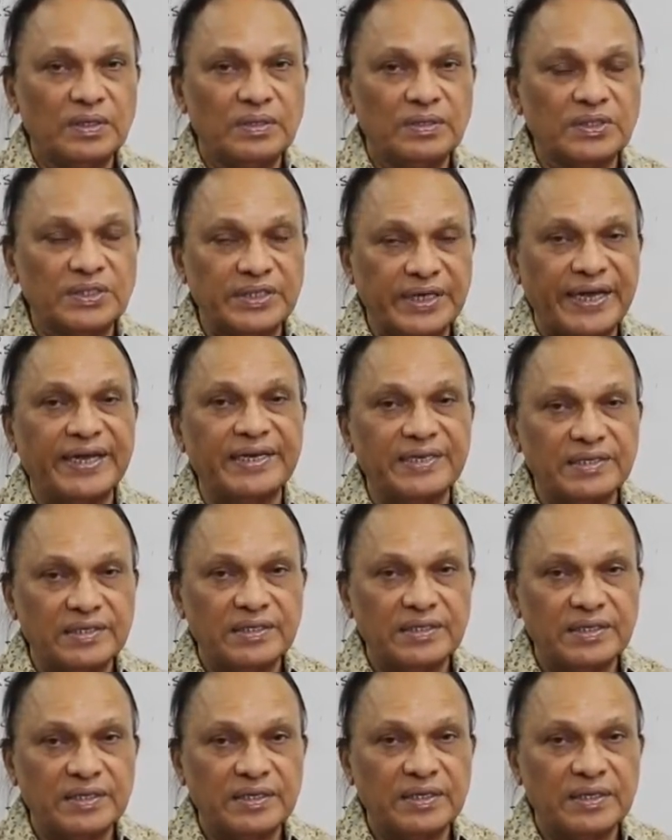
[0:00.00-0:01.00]

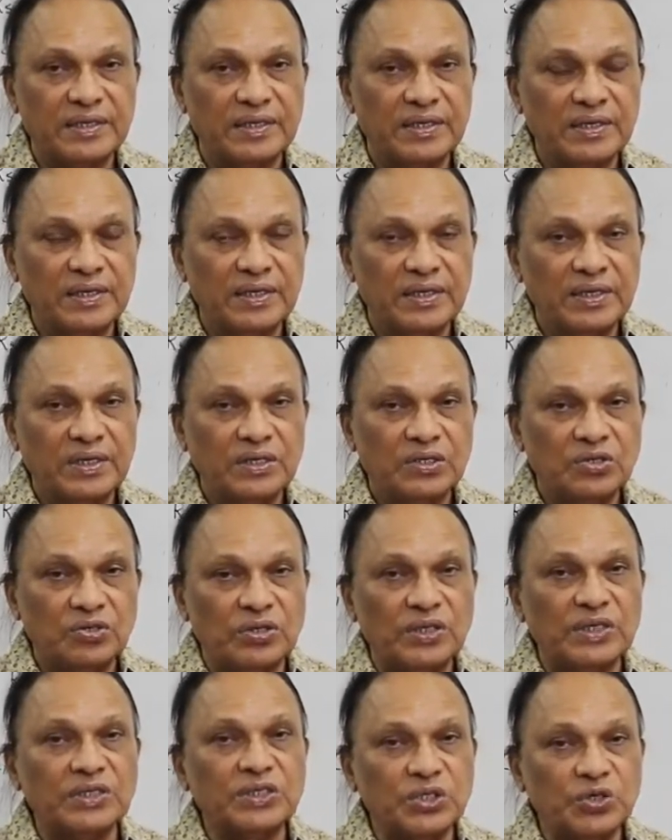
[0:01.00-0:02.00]
Sales.
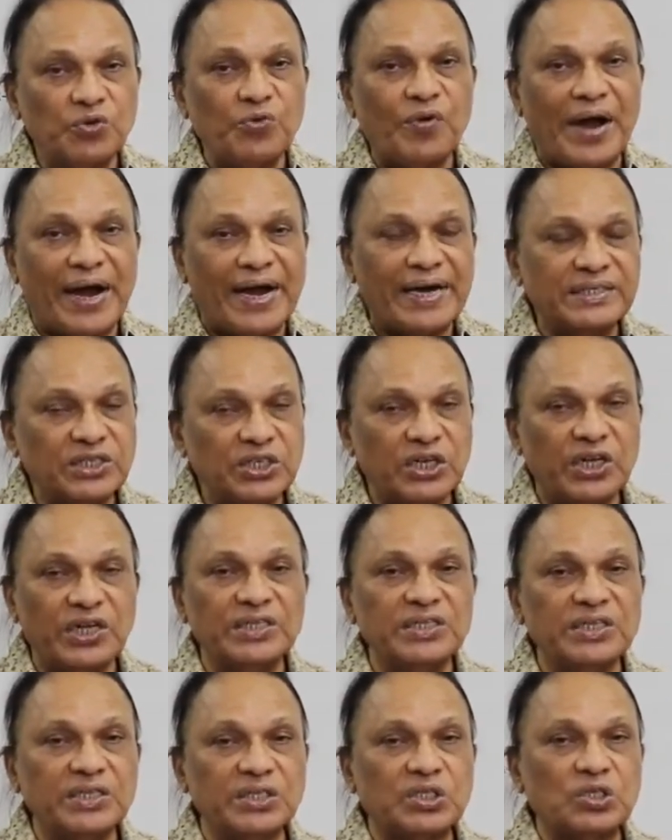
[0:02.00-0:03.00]
To this you add
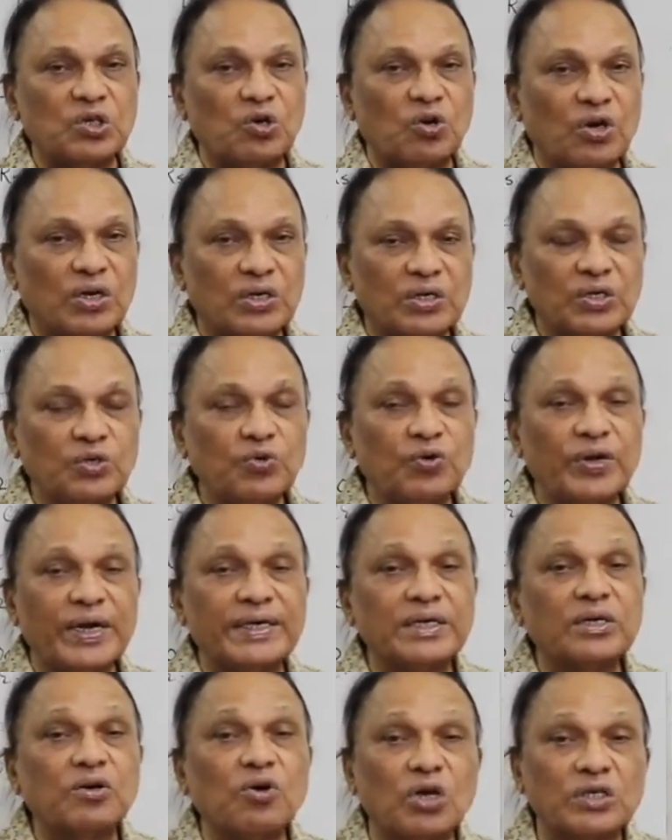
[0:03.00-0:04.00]
change in stock. You
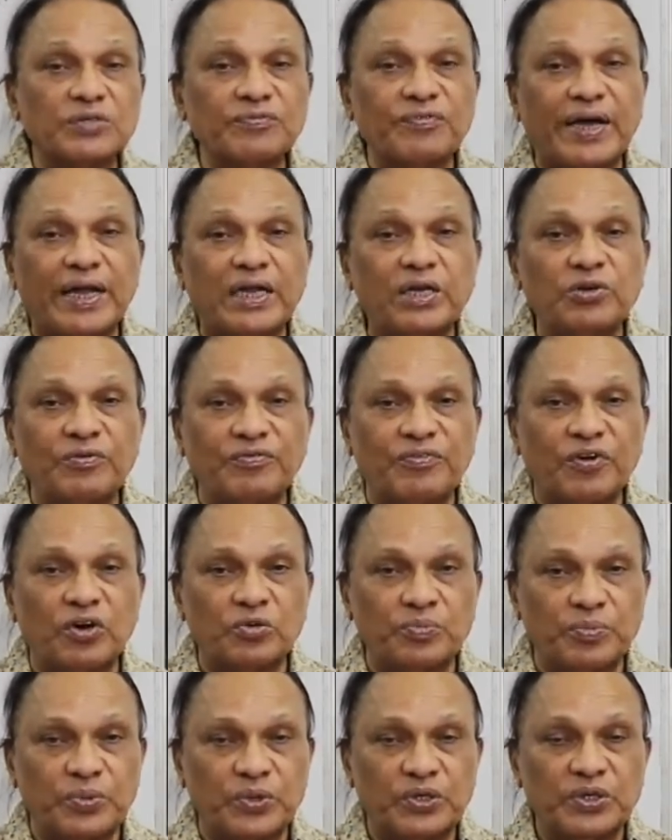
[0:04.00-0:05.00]
get gross value of
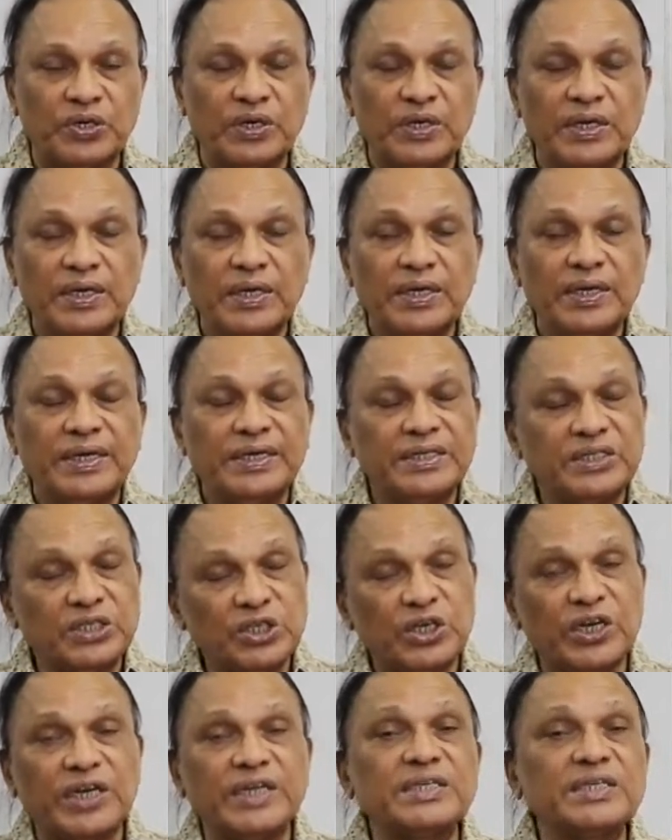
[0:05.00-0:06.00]
output. In
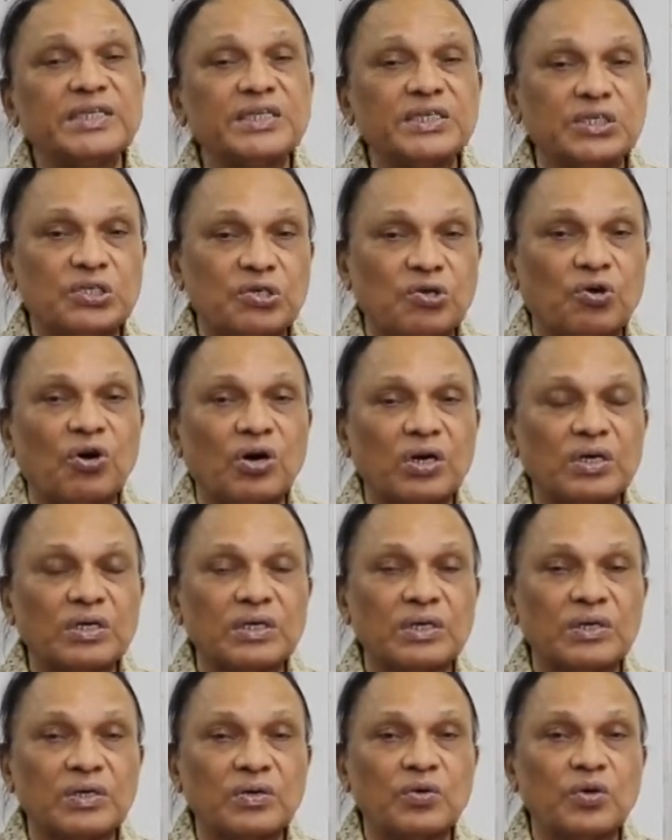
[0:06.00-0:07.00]
change in stock,
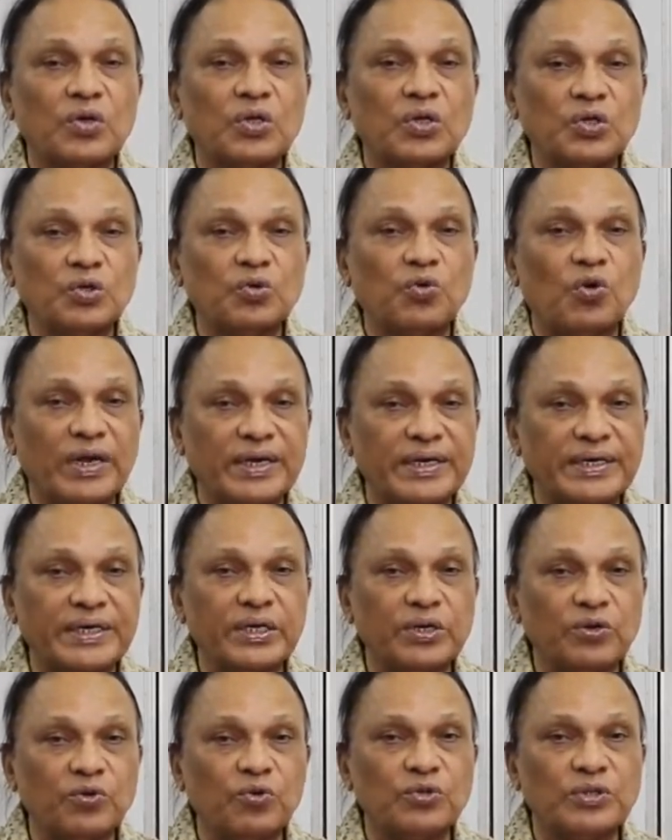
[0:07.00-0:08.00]
you
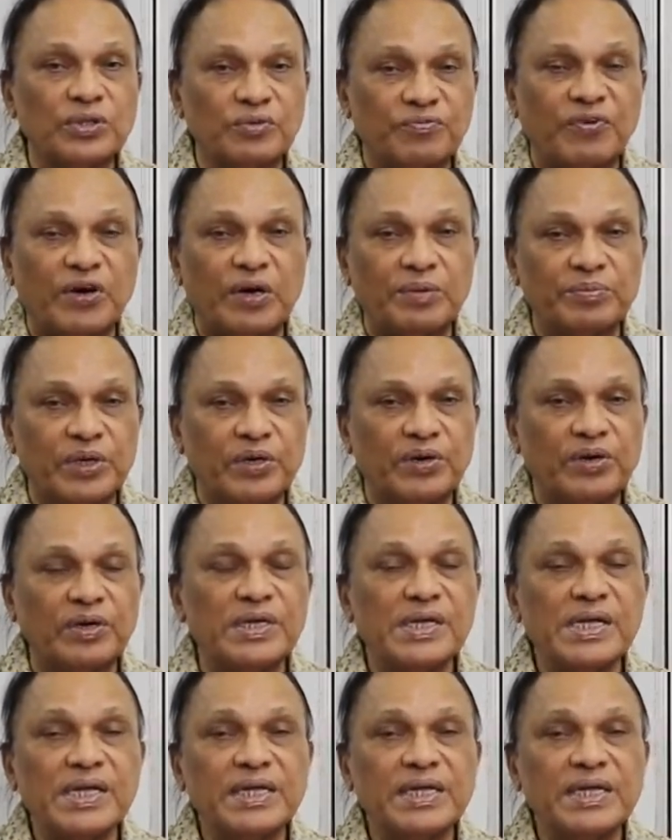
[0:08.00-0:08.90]
already know the formula.